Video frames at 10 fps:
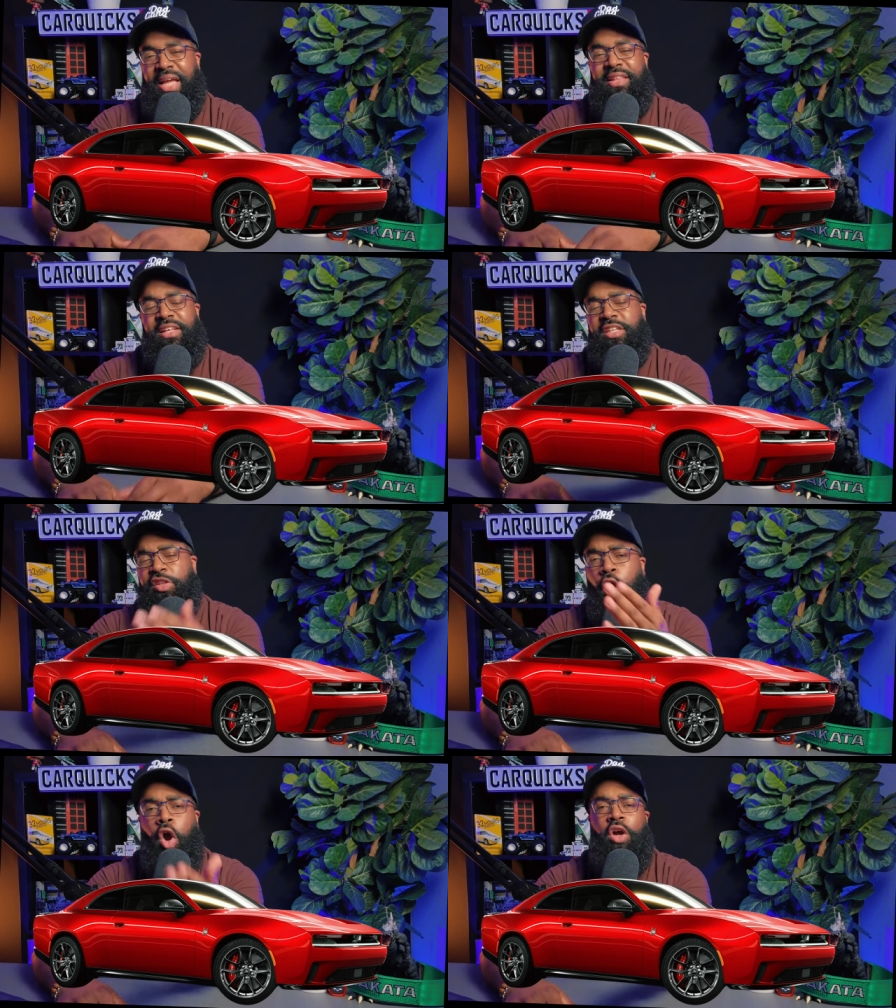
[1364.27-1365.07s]
They said
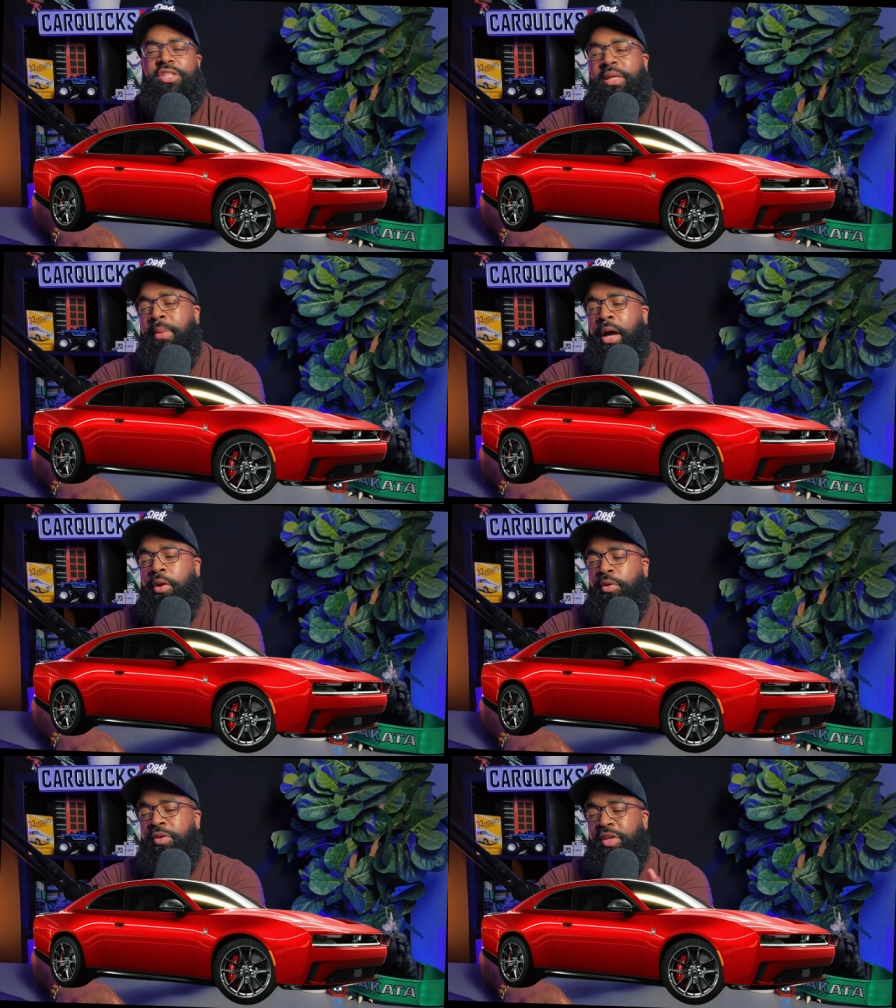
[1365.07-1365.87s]
the R T
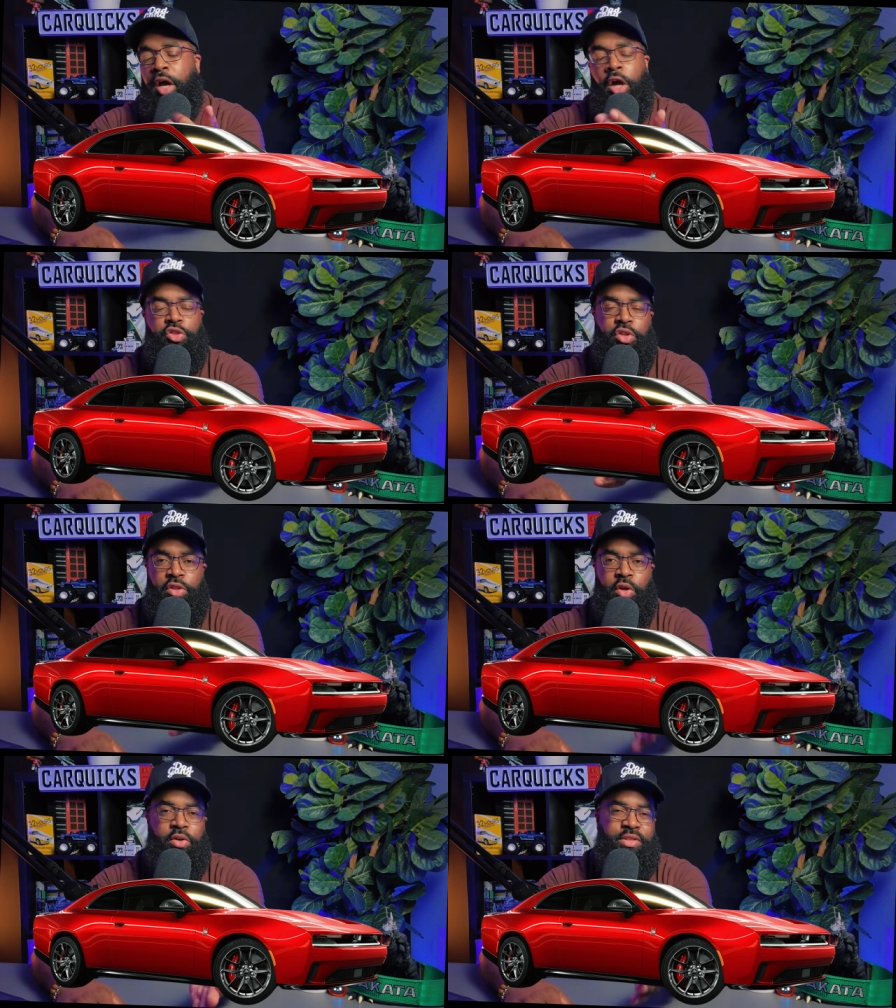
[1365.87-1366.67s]
model is one hundred
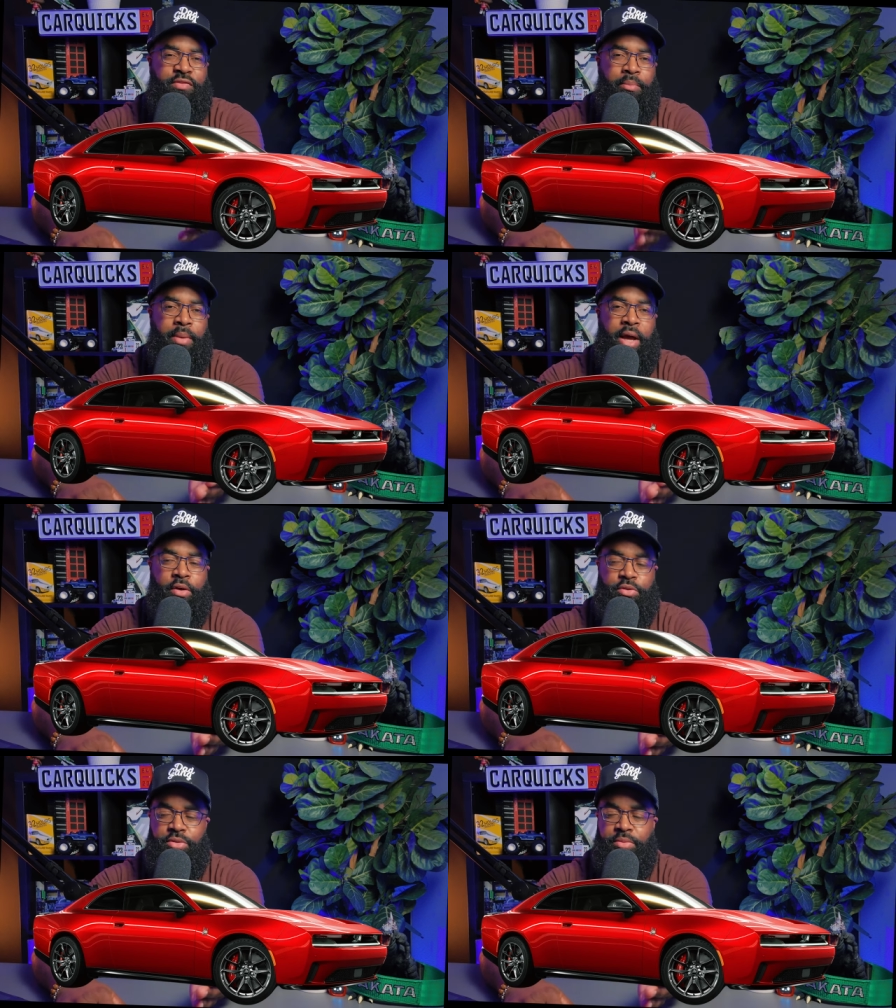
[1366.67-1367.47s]
thirty-seven
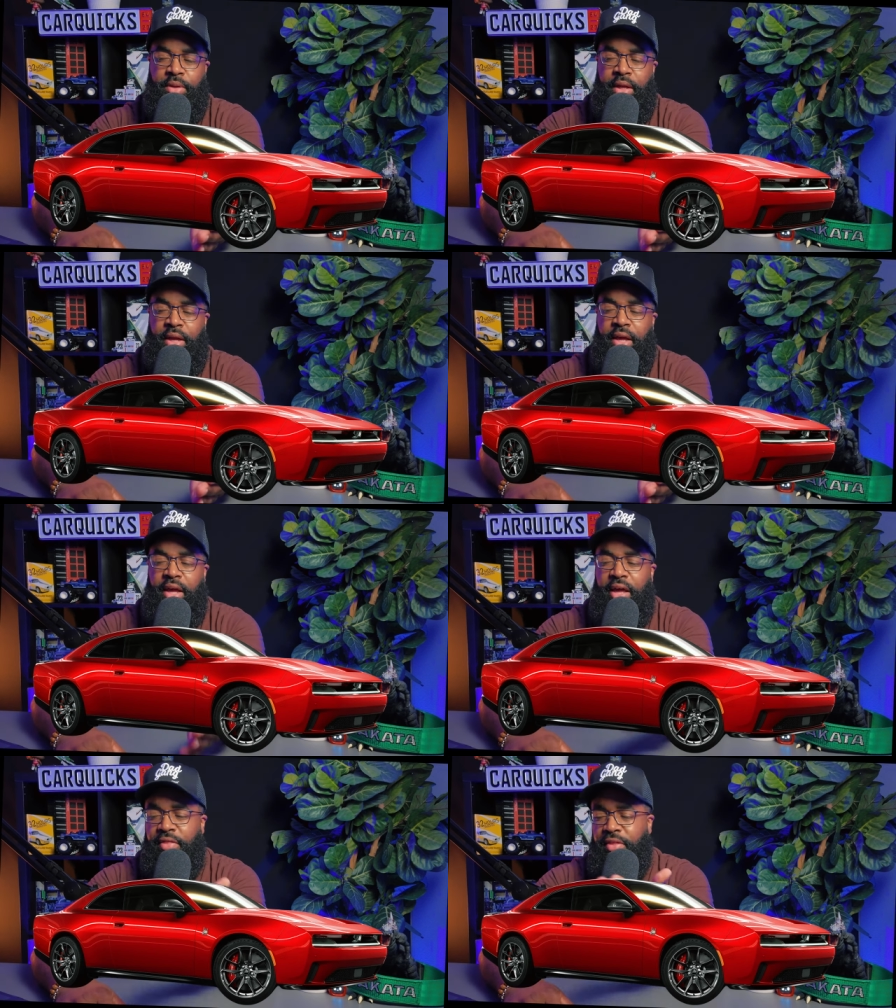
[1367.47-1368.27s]
miles
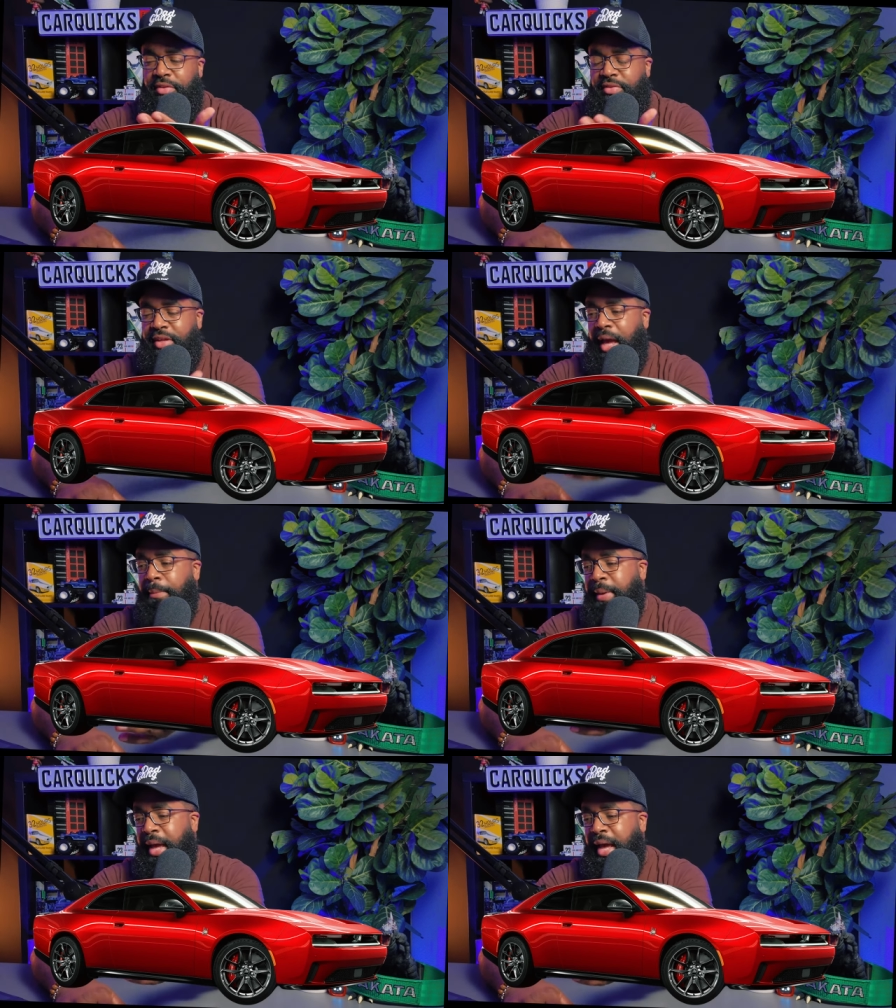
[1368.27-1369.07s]
and the
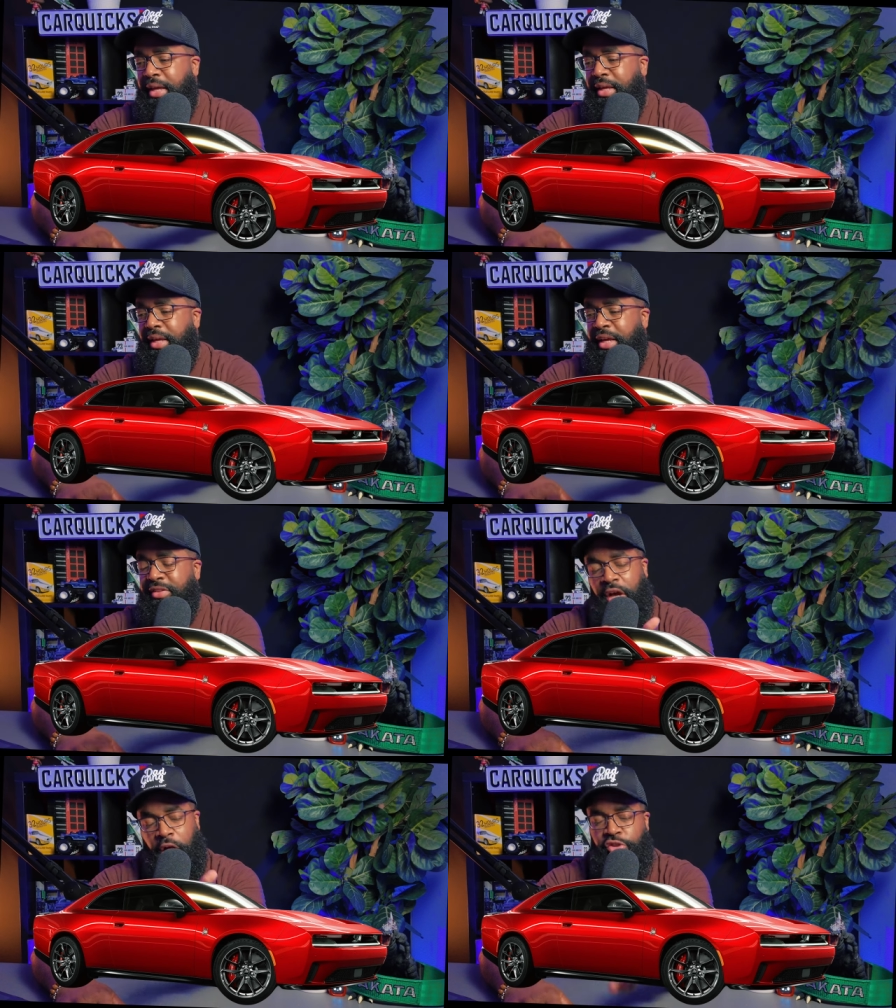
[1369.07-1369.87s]
Scat Pack is
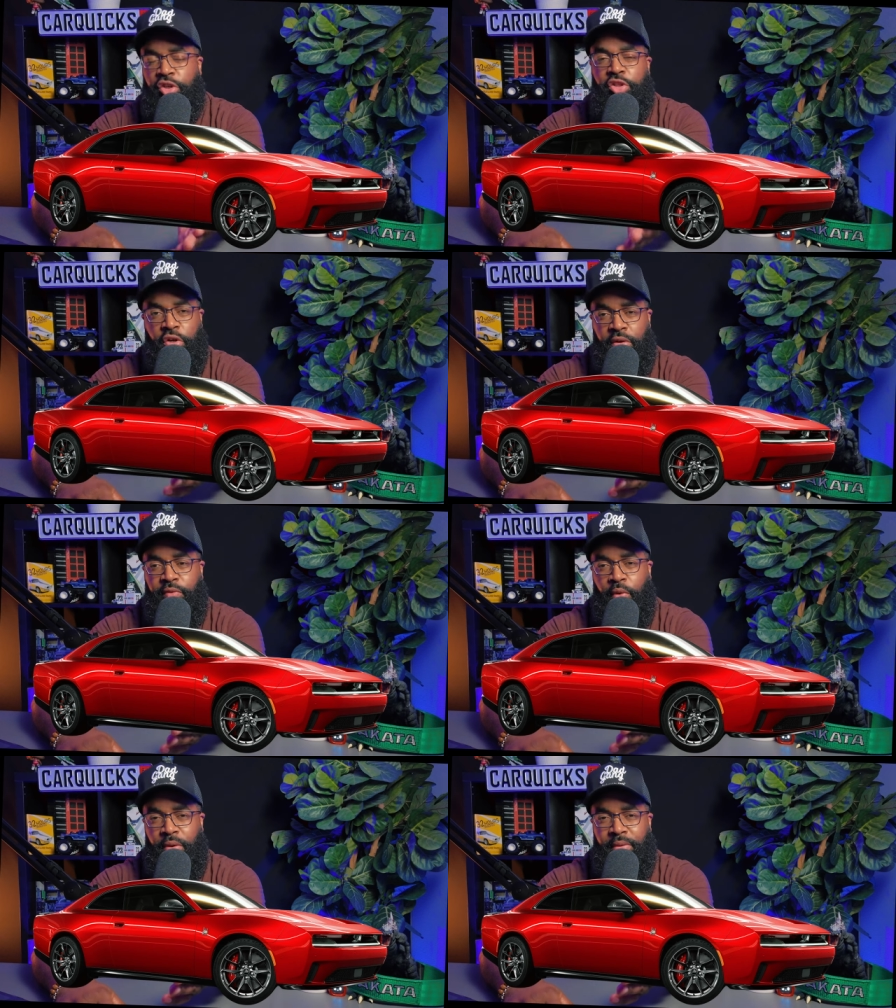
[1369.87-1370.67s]
one hundred thirty-four.